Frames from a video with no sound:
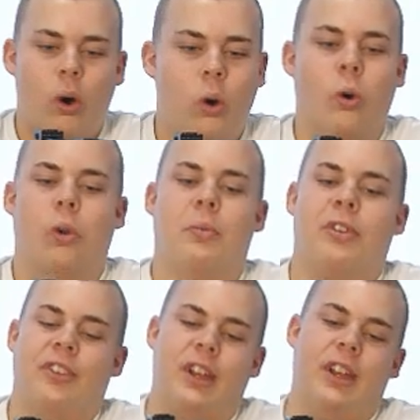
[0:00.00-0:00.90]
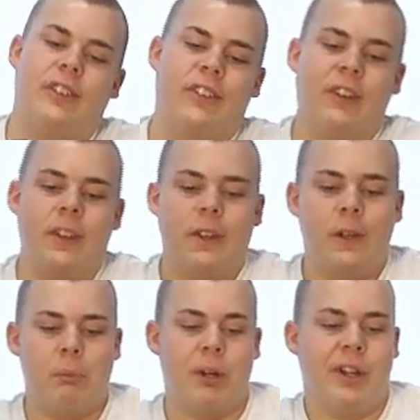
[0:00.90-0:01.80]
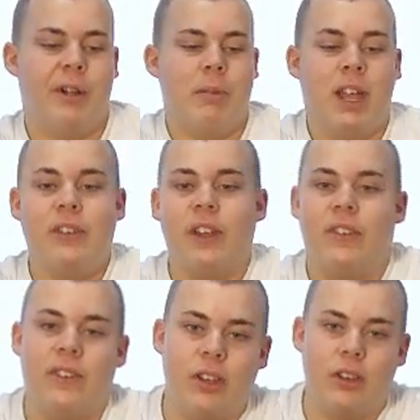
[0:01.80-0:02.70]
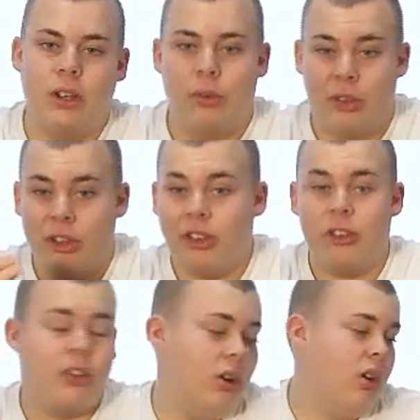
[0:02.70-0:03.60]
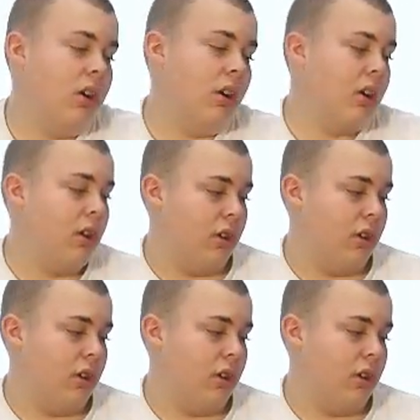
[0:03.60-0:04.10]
horrible sights. But as I said, though, this is an AUG.